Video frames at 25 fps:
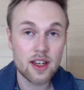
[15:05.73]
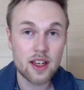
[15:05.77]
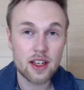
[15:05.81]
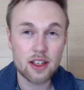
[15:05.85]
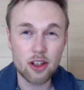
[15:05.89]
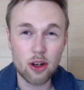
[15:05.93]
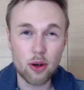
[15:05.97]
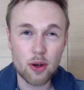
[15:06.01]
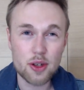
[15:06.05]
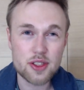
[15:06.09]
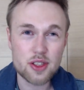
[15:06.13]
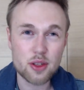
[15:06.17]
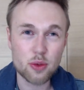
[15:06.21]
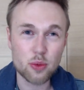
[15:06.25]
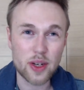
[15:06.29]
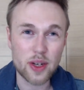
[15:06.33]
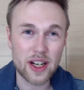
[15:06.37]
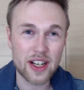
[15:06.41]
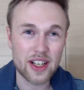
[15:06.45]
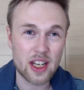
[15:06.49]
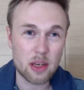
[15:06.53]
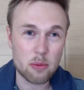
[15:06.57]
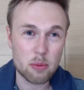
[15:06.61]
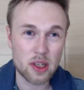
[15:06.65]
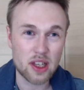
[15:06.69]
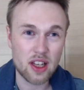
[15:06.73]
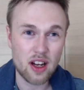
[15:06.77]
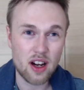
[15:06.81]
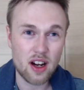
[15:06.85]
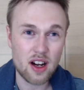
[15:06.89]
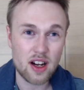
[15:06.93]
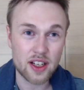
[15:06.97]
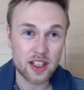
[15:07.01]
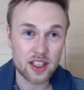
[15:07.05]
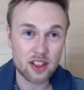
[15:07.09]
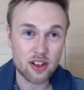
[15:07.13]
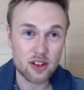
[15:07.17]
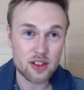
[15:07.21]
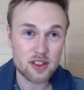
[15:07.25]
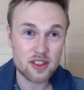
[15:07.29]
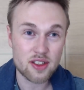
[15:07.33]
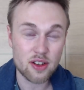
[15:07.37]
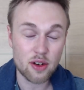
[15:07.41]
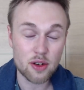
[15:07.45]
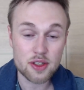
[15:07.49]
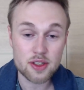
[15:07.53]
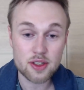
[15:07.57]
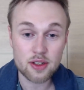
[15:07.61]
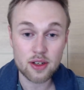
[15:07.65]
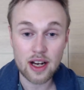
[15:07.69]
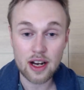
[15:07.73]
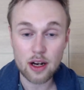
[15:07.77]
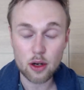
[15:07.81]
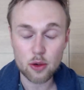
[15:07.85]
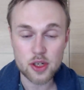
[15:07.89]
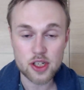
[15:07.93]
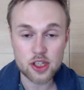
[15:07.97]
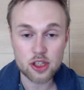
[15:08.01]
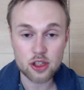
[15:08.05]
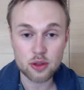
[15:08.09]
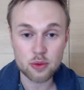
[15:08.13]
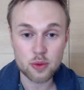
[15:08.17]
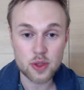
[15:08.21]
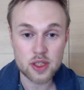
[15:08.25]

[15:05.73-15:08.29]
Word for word: and also where they belong and also how we should